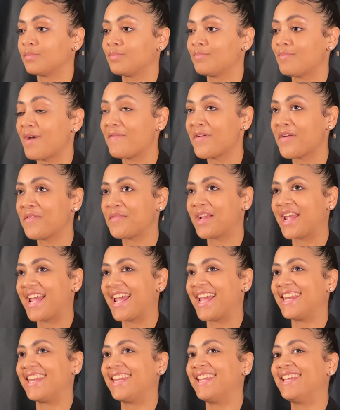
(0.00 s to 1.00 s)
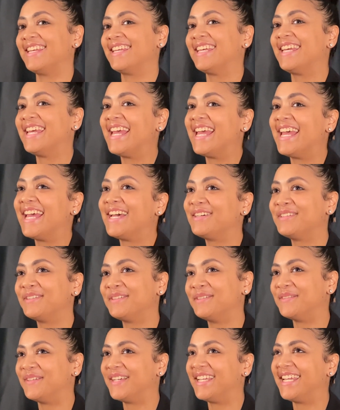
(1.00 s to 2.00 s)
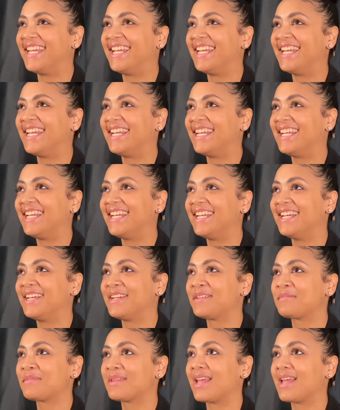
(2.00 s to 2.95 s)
My favorite candy? Ooh,